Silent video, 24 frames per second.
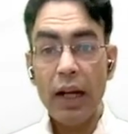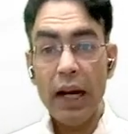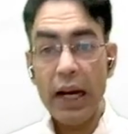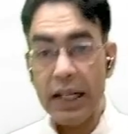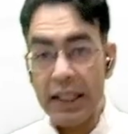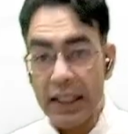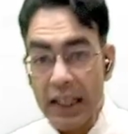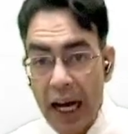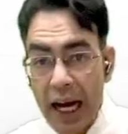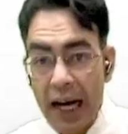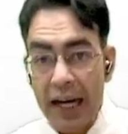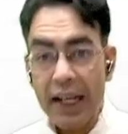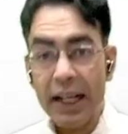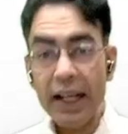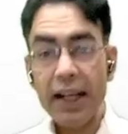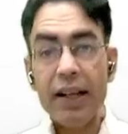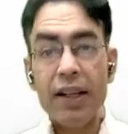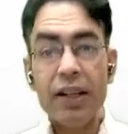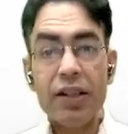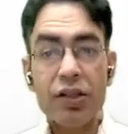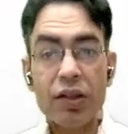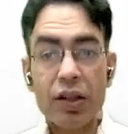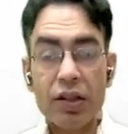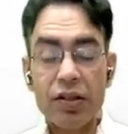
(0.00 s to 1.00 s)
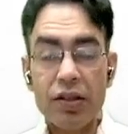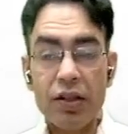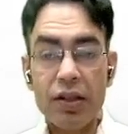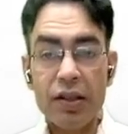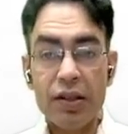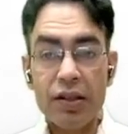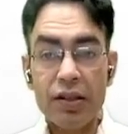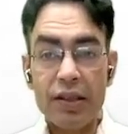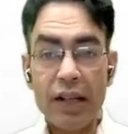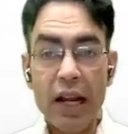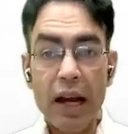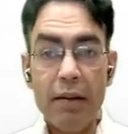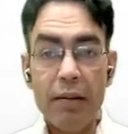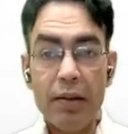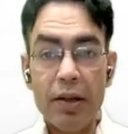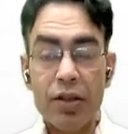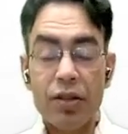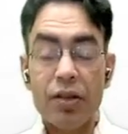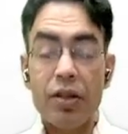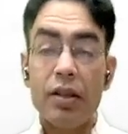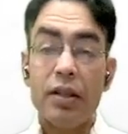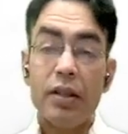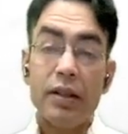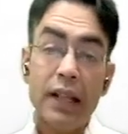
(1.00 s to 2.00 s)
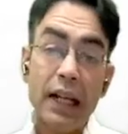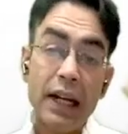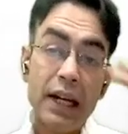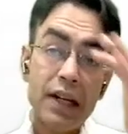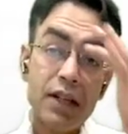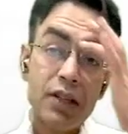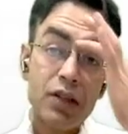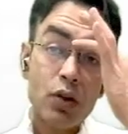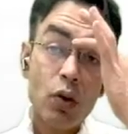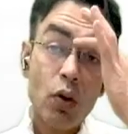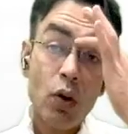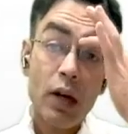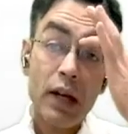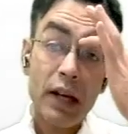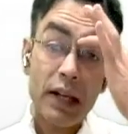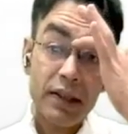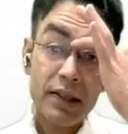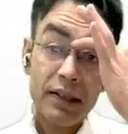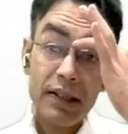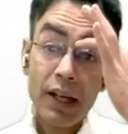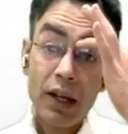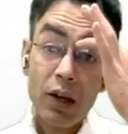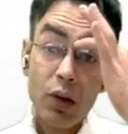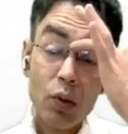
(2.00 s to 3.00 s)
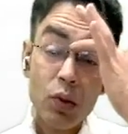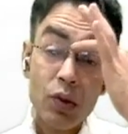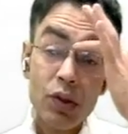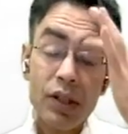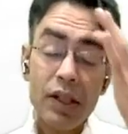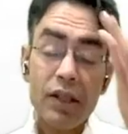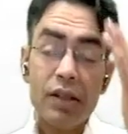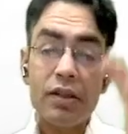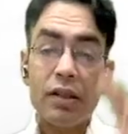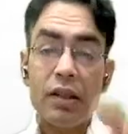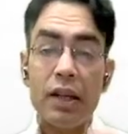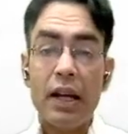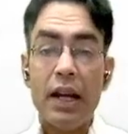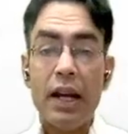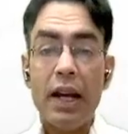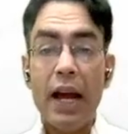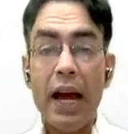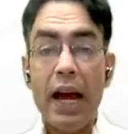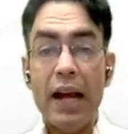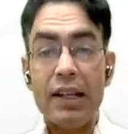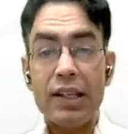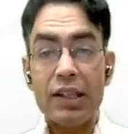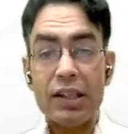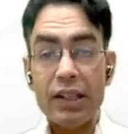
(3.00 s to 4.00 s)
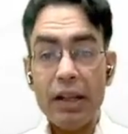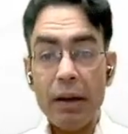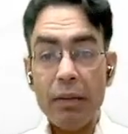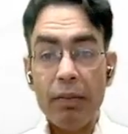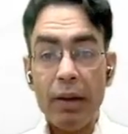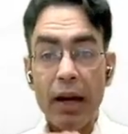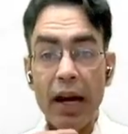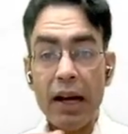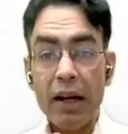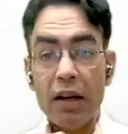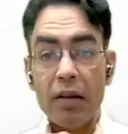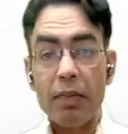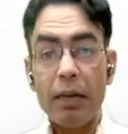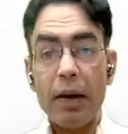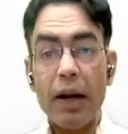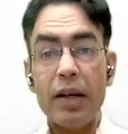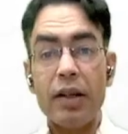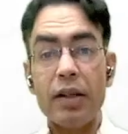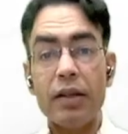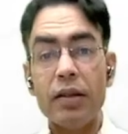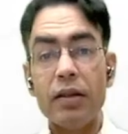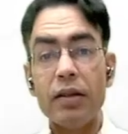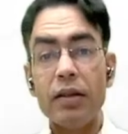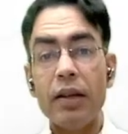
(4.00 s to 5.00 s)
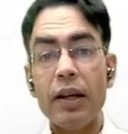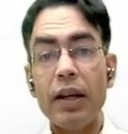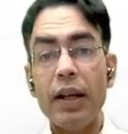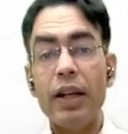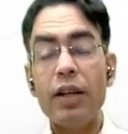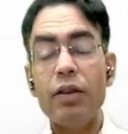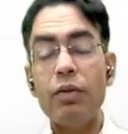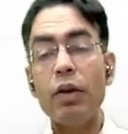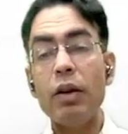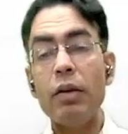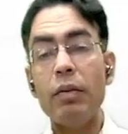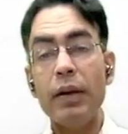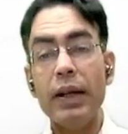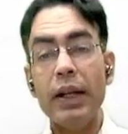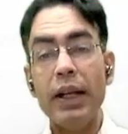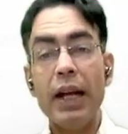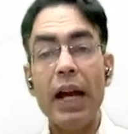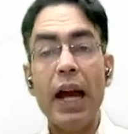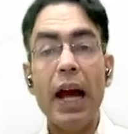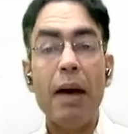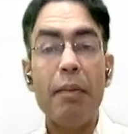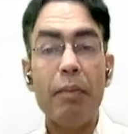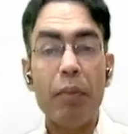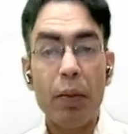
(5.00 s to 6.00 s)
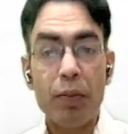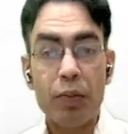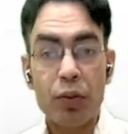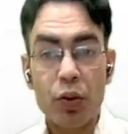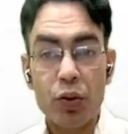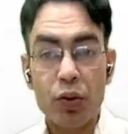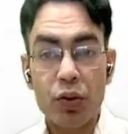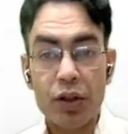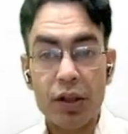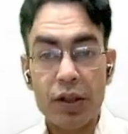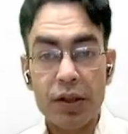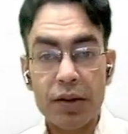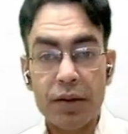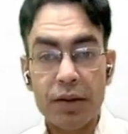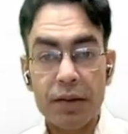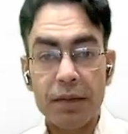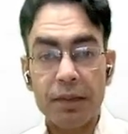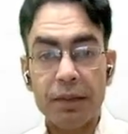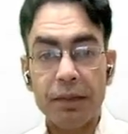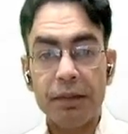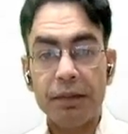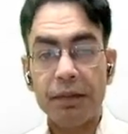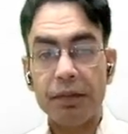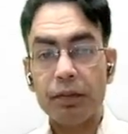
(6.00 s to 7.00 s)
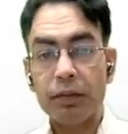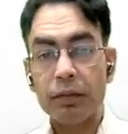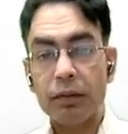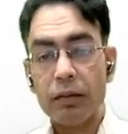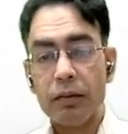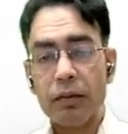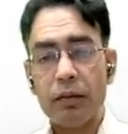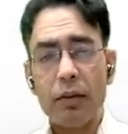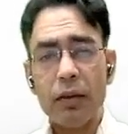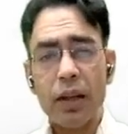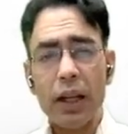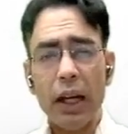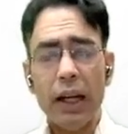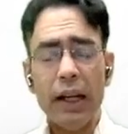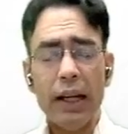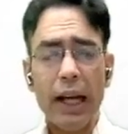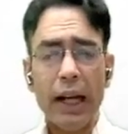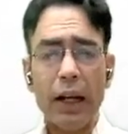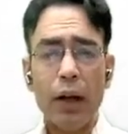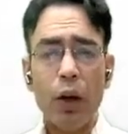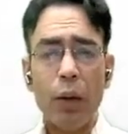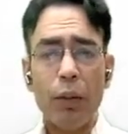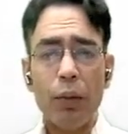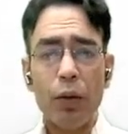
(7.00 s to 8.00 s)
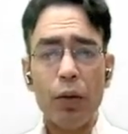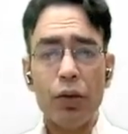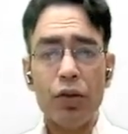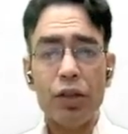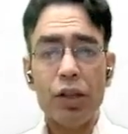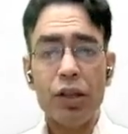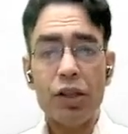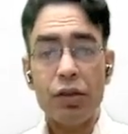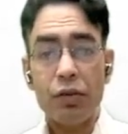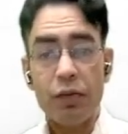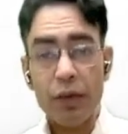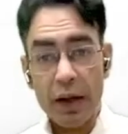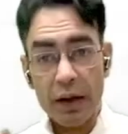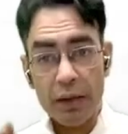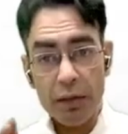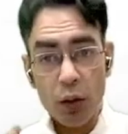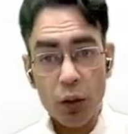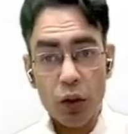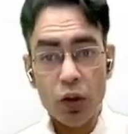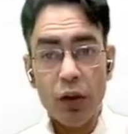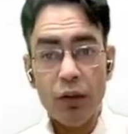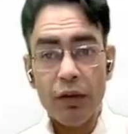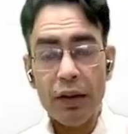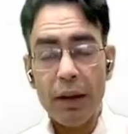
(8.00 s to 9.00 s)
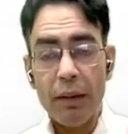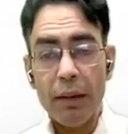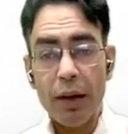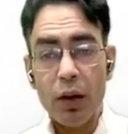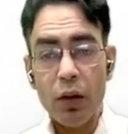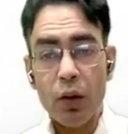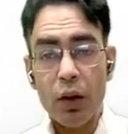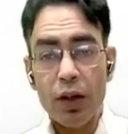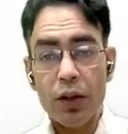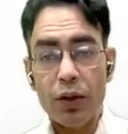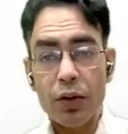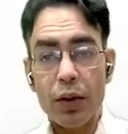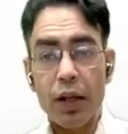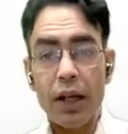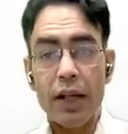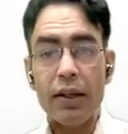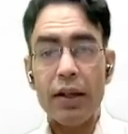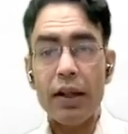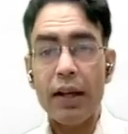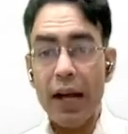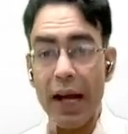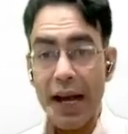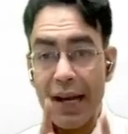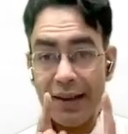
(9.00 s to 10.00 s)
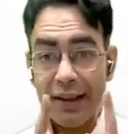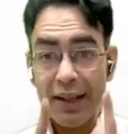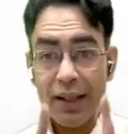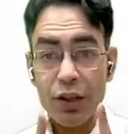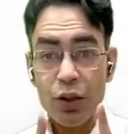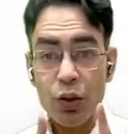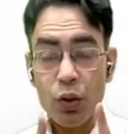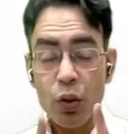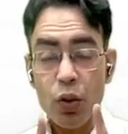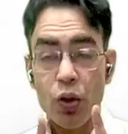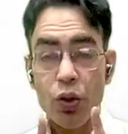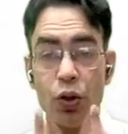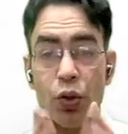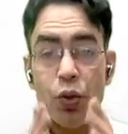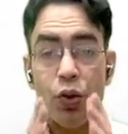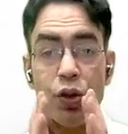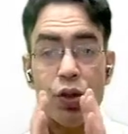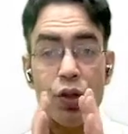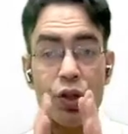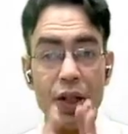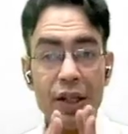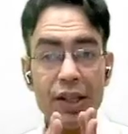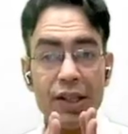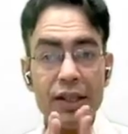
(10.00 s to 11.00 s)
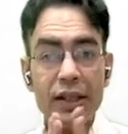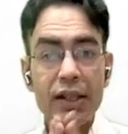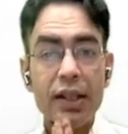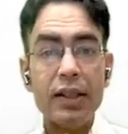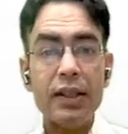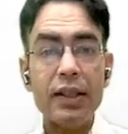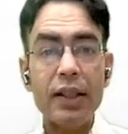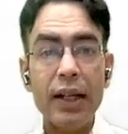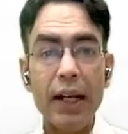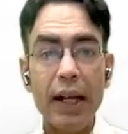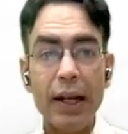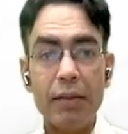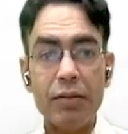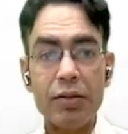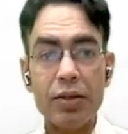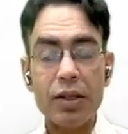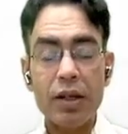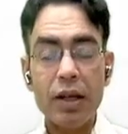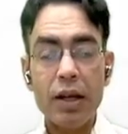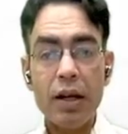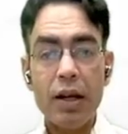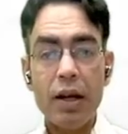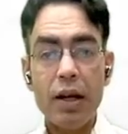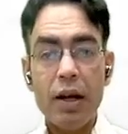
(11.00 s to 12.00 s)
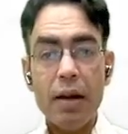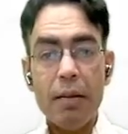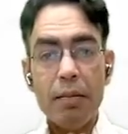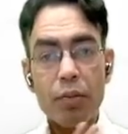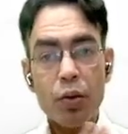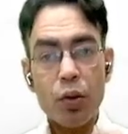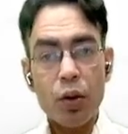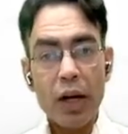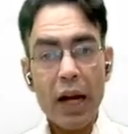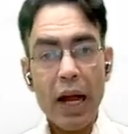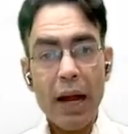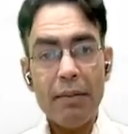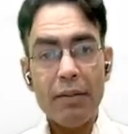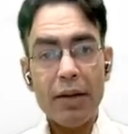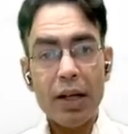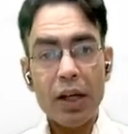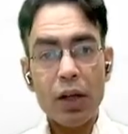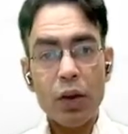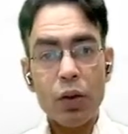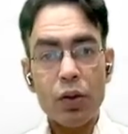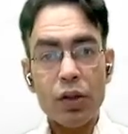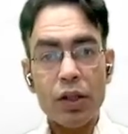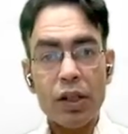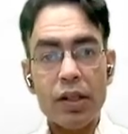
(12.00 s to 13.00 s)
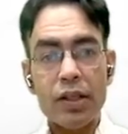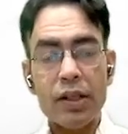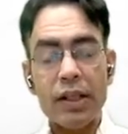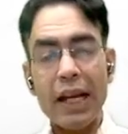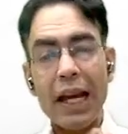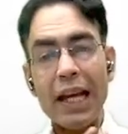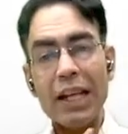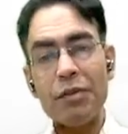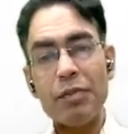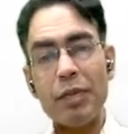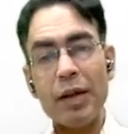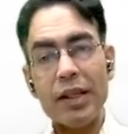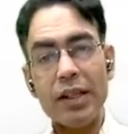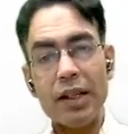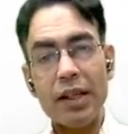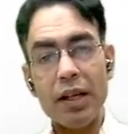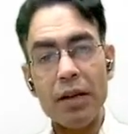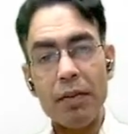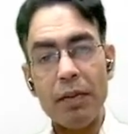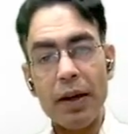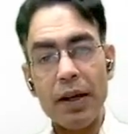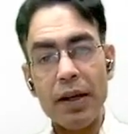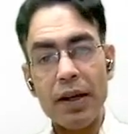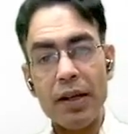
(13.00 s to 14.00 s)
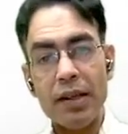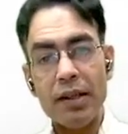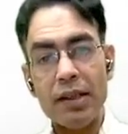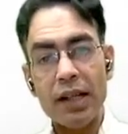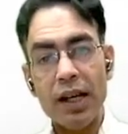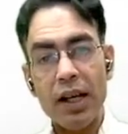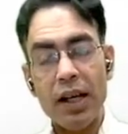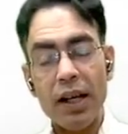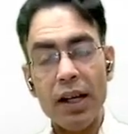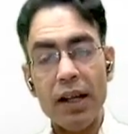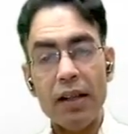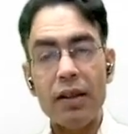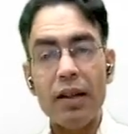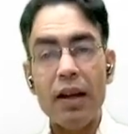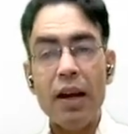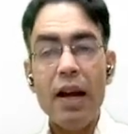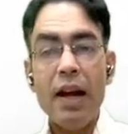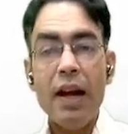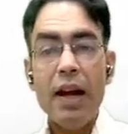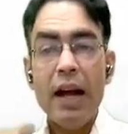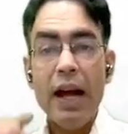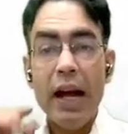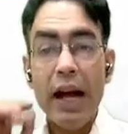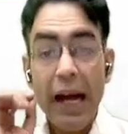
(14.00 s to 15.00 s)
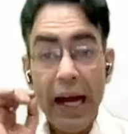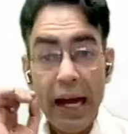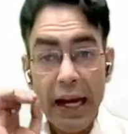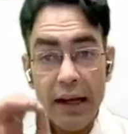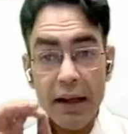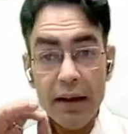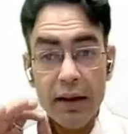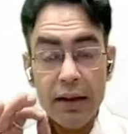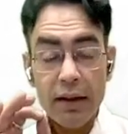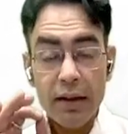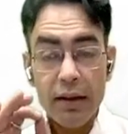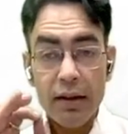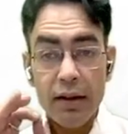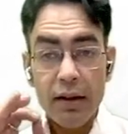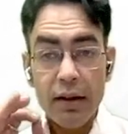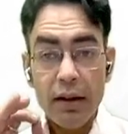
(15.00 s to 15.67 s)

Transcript: entire DNA structure is damaged, then it is called as necrosis, and step ladder pattern, it will be apoptosis. Necroptosis, when both of them are going together, as I told you, just learn the names. Program necrosis, caspase independent cell death, and